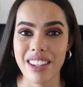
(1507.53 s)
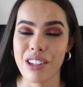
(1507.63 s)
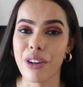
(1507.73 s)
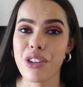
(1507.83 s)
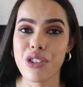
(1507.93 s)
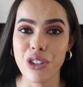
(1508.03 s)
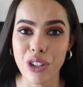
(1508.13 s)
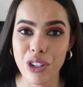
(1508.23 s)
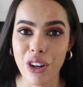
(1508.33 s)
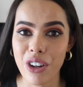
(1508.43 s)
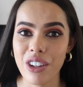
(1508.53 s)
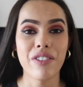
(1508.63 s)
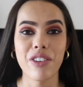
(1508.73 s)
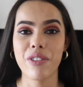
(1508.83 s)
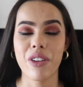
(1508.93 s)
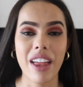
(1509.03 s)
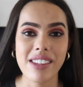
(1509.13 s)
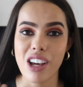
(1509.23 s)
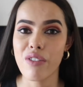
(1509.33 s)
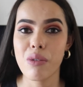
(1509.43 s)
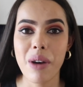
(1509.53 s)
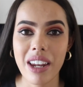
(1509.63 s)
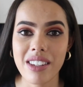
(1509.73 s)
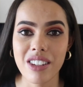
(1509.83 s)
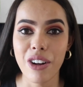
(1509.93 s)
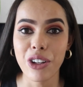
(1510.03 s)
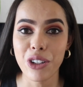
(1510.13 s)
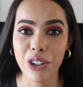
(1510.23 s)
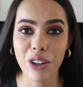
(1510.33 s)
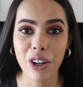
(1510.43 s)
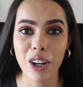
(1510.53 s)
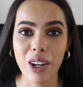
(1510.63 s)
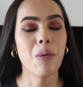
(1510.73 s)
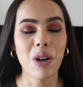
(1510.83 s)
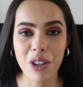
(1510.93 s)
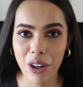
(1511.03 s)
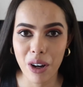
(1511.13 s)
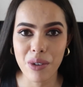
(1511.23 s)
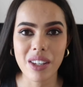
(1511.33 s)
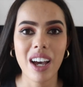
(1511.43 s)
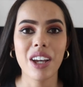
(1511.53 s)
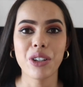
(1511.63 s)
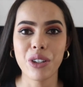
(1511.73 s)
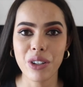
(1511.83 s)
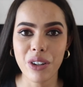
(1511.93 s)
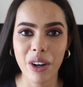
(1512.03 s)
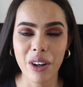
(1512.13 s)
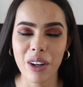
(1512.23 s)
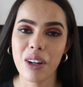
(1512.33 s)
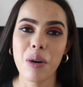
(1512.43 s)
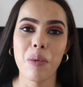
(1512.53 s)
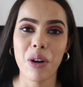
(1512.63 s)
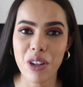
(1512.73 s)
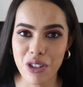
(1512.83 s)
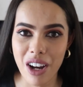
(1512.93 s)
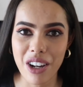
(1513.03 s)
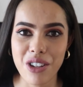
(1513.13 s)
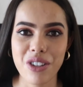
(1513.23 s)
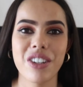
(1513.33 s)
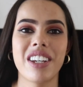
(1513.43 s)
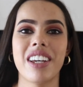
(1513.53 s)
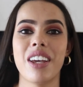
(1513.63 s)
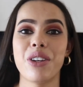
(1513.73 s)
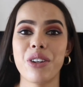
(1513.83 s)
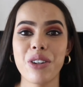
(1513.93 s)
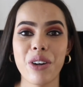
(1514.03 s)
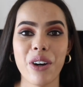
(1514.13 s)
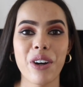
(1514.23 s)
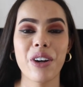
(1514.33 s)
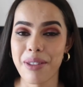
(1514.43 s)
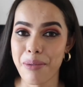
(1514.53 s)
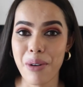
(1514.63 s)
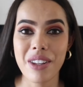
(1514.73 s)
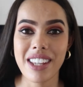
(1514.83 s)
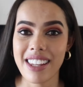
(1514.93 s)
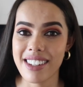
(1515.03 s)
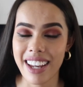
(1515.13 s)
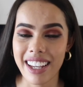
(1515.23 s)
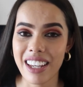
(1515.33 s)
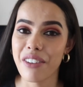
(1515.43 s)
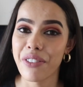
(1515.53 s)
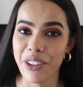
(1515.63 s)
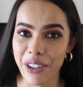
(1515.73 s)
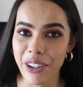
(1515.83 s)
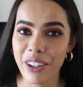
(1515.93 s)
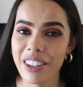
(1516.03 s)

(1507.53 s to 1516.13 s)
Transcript: As long as you know, if you've got that self-awareness to know, you know what your goals are, you know what you're trying to do here, you know what's at stake here for you,